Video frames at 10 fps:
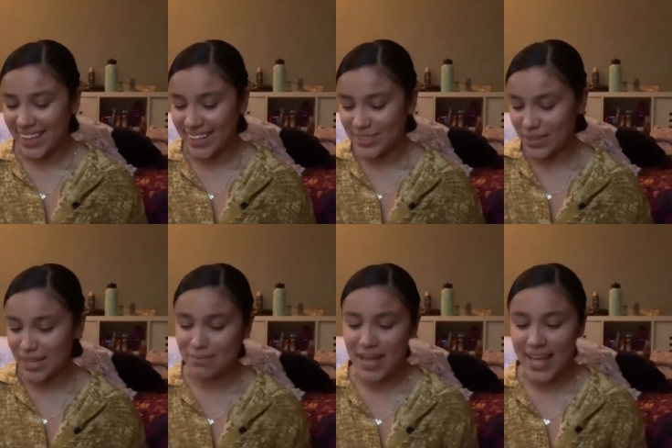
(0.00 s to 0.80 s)
I just wanted to
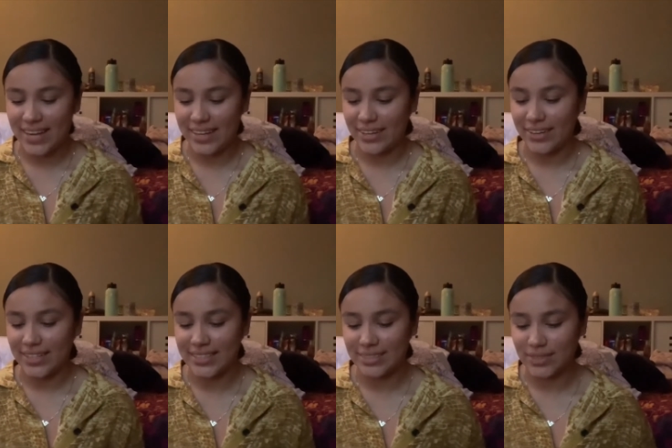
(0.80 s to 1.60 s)
add it in here
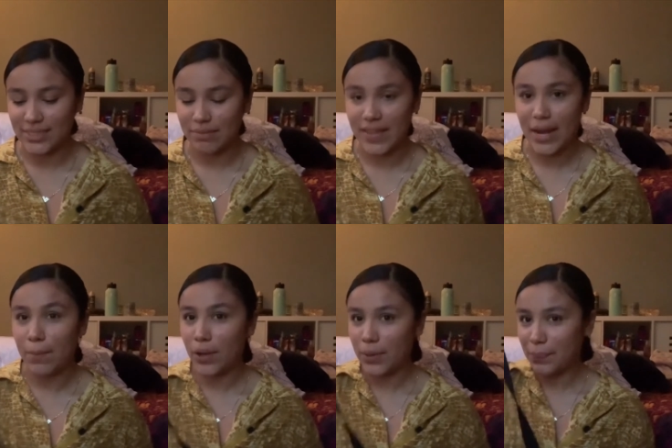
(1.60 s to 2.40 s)
because it was something that I
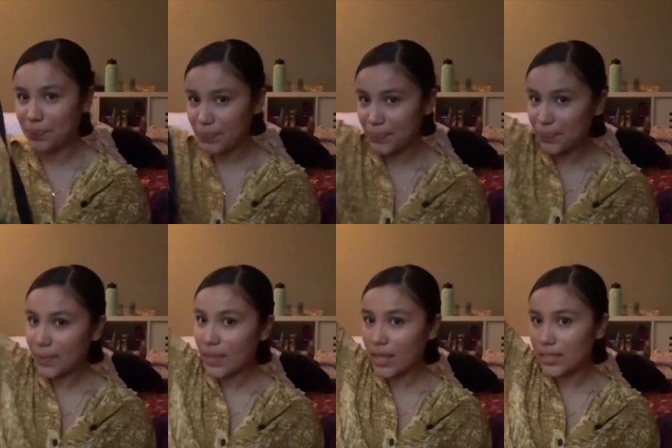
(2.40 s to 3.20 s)
bought
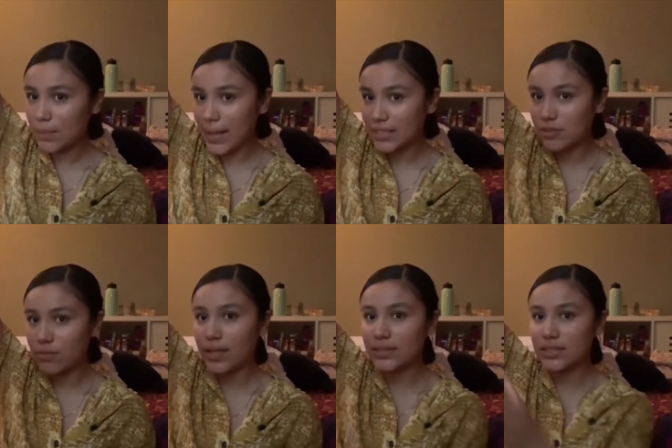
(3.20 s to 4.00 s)
in the past few
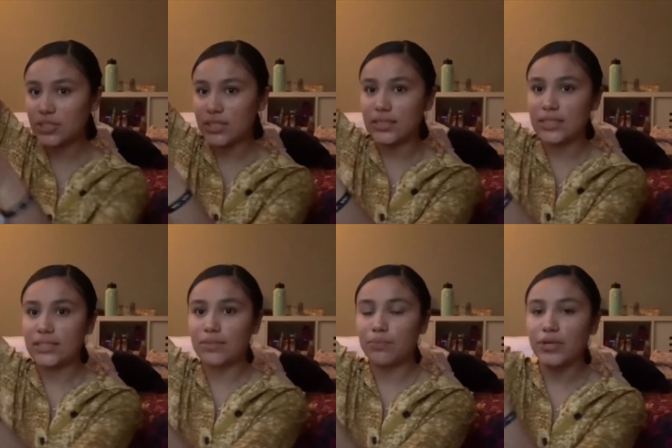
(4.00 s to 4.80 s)
months. It's just this
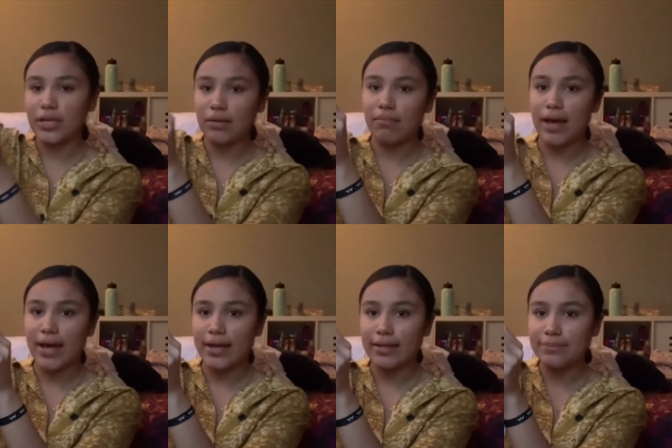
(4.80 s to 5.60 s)
Supreme
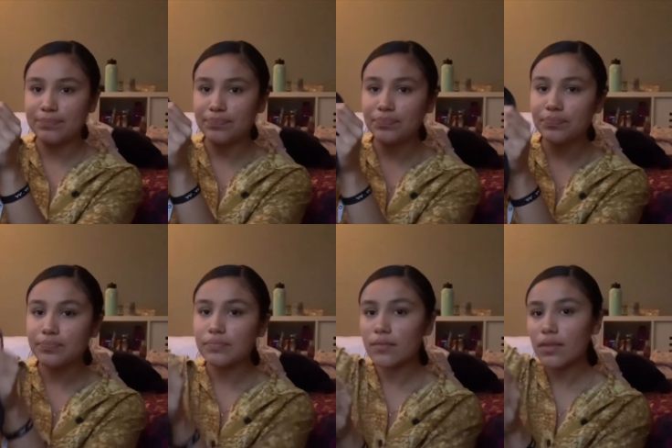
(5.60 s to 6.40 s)
bag.
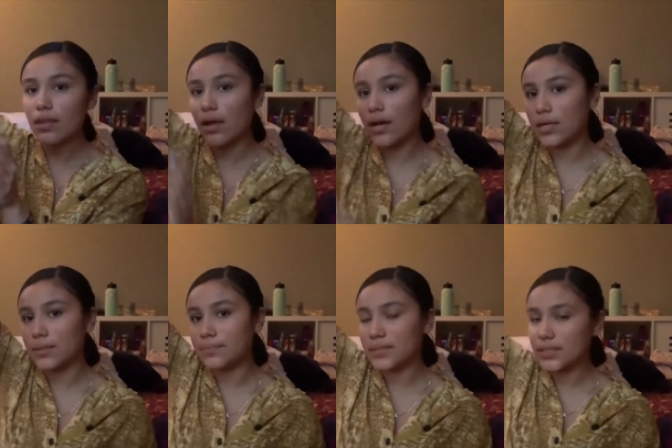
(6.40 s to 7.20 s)
Um,
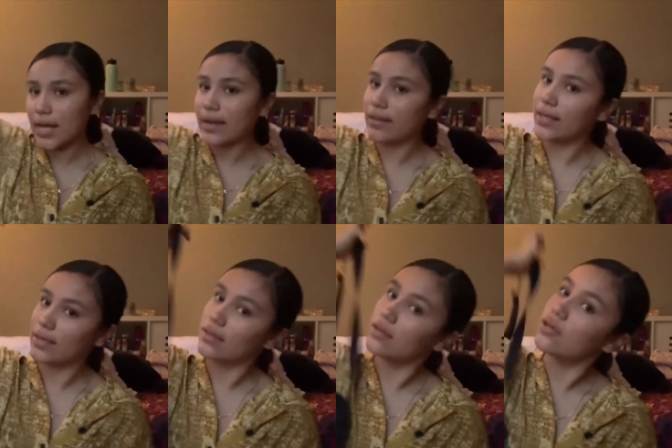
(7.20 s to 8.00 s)
it's kind of like,
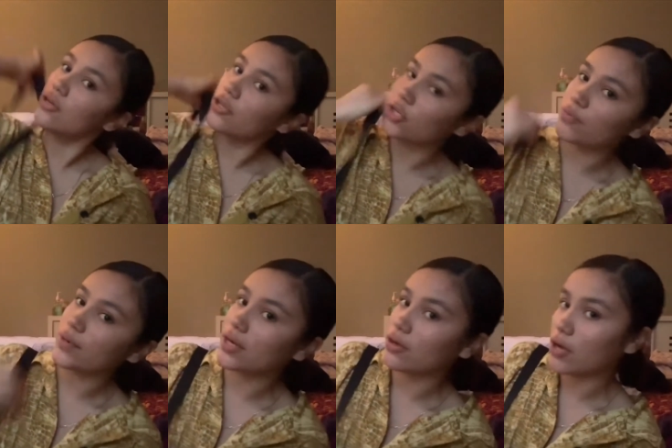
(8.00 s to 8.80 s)
you can wear
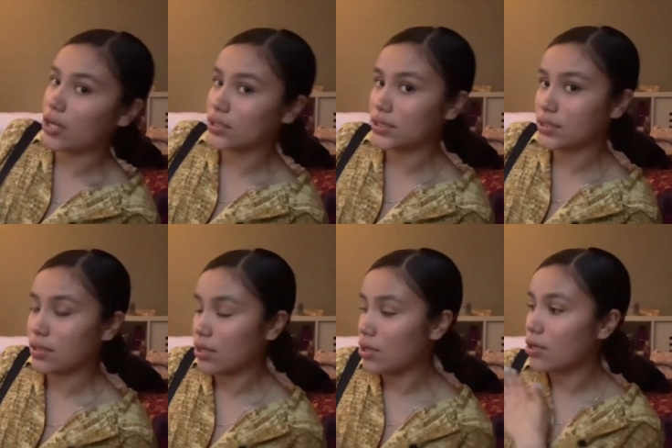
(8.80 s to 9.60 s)
it across
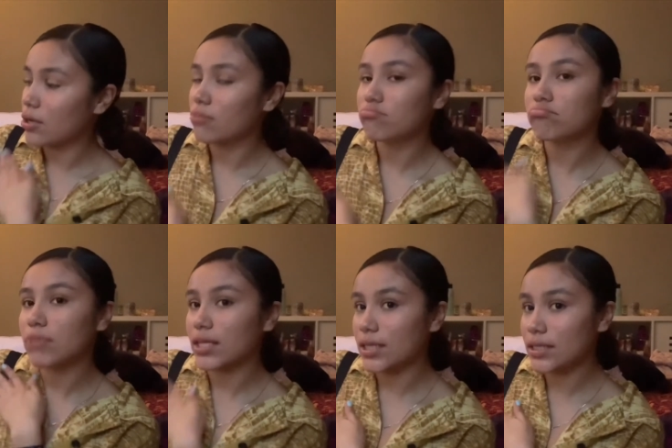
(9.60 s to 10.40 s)

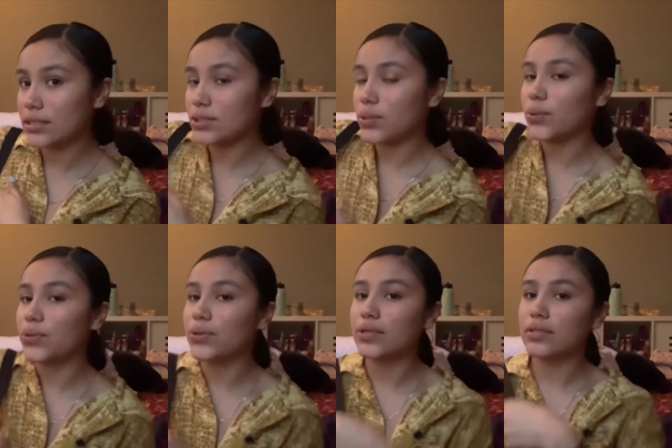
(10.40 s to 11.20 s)
like this, or you
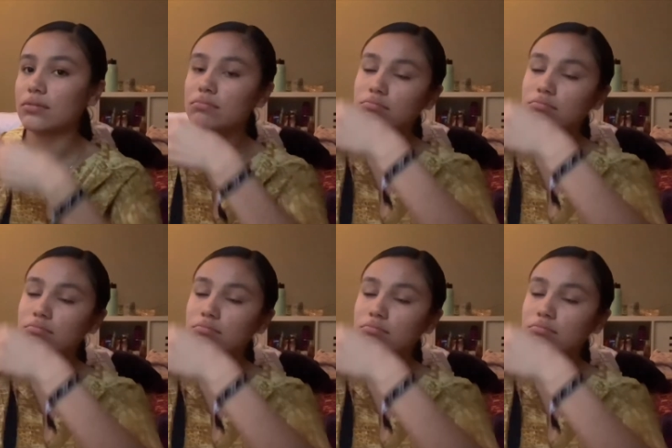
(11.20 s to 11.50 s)
can